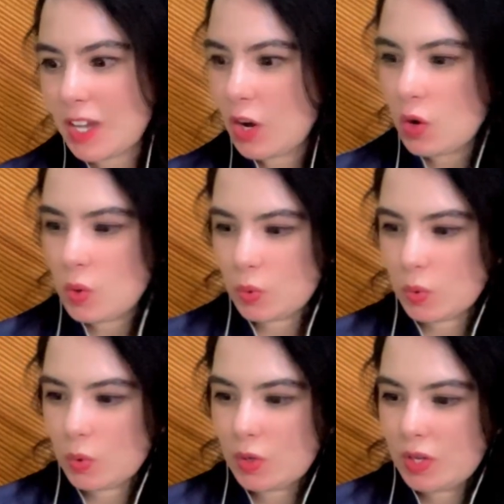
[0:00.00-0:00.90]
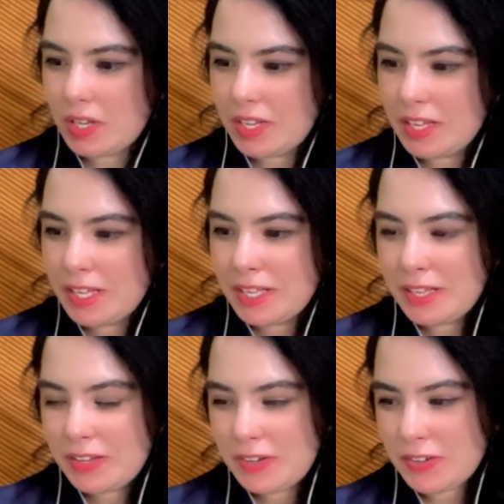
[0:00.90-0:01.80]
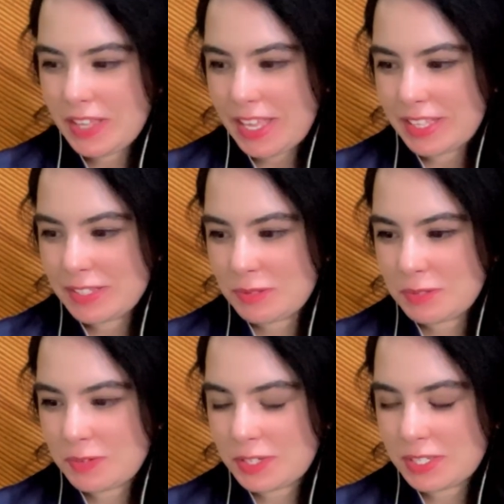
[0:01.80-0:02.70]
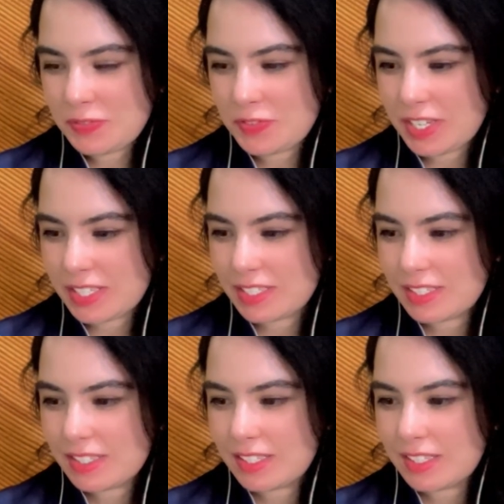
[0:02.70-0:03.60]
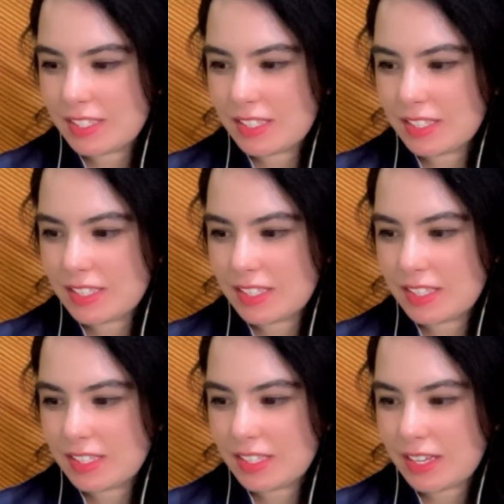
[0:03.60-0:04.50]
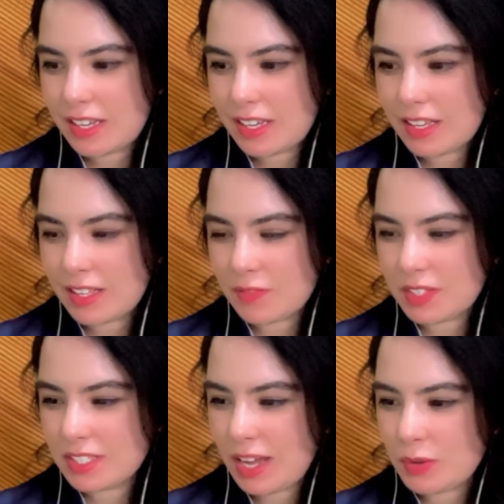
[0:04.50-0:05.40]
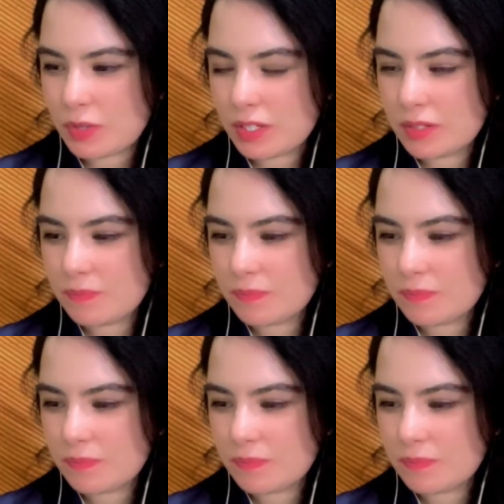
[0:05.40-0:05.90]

Oh, okay, this one's very different. I love the tower.